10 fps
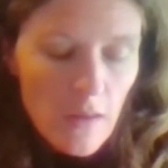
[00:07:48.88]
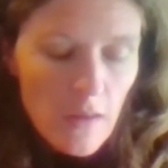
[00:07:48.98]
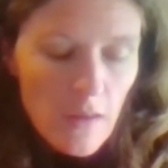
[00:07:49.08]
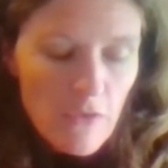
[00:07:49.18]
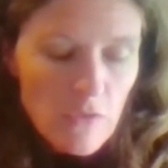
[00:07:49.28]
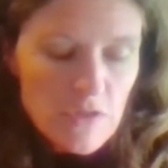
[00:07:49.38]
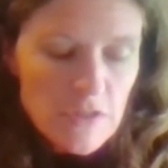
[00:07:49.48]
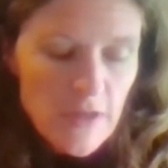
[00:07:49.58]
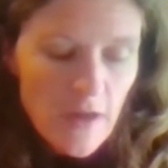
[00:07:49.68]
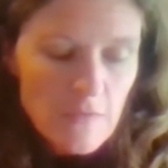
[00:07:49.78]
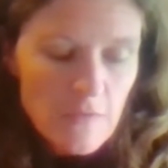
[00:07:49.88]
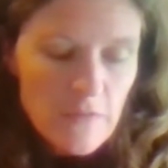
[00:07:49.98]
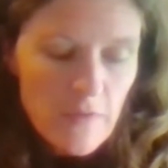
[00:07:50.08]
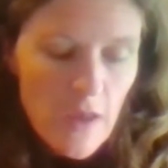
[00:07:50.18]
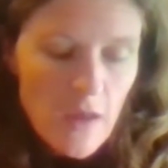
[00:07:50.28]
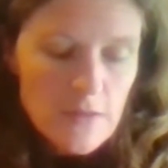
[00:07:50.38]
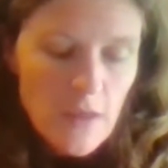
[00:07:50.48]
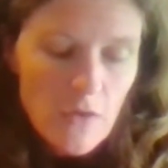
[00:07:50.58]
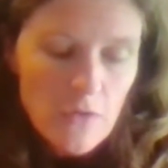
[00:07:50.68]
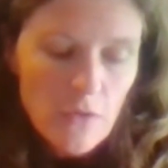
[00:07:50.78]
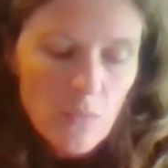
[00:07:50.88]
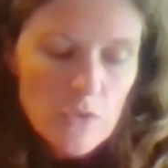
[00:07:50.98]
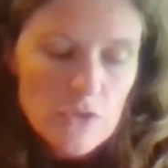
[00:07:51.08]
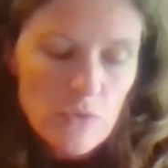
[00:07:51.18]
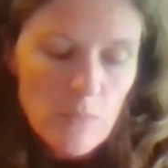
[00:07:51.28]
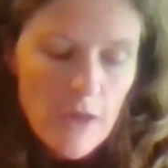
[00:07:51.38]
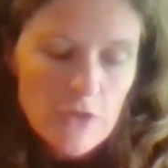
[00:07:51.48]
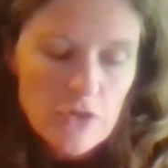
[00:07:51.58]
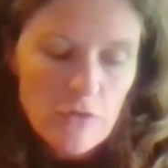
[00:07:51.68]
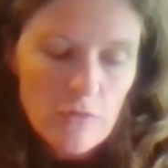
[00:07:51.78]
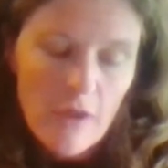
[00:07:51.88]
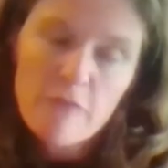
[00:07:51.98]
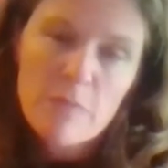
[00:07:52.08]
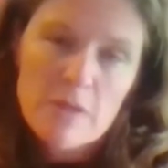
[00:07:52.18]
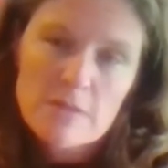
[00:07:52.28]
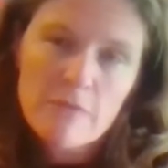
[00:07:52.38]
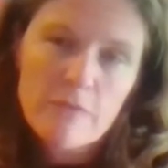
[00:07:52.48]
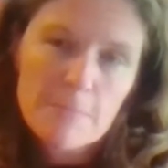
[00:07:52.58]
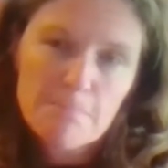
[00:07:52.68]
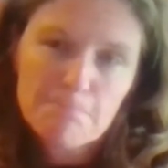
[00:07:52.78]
If you didn't have CVS, would you imagine your life being different?